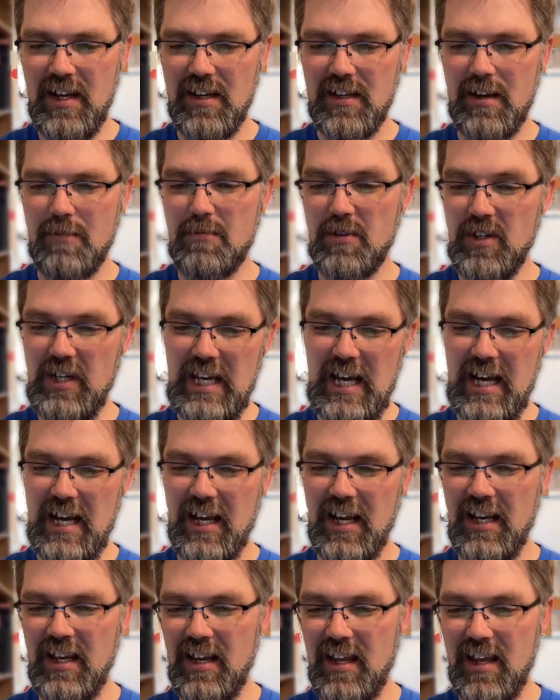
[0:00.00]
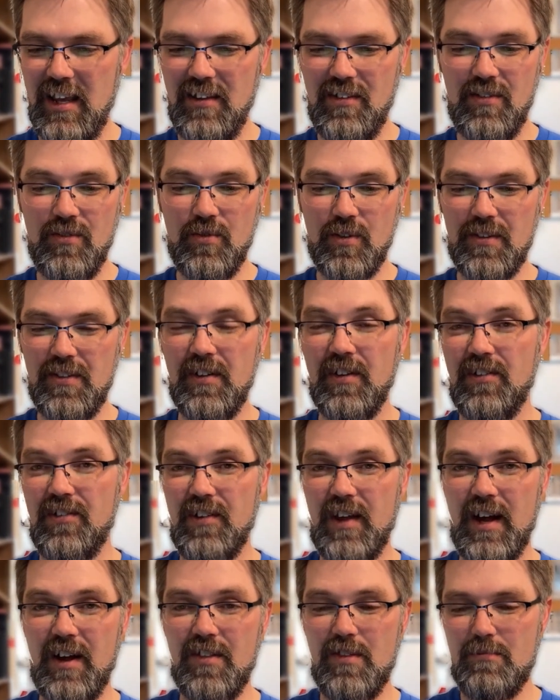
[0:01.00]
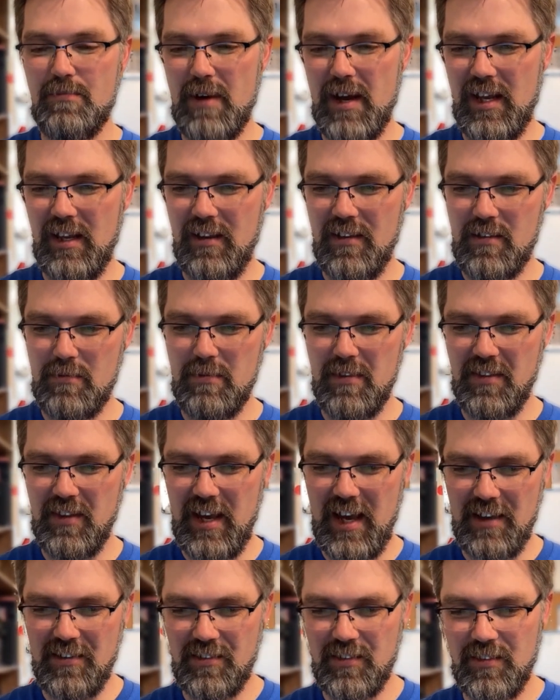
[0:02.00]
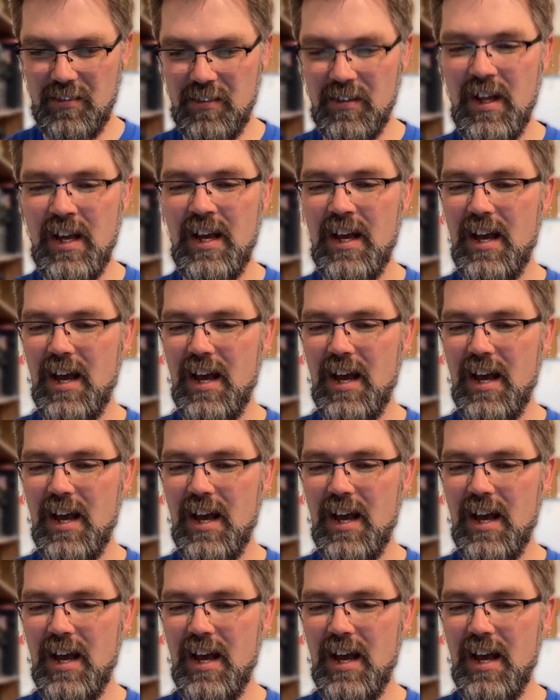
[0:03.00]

Number nine is North and South by Elizabeth Gaskell.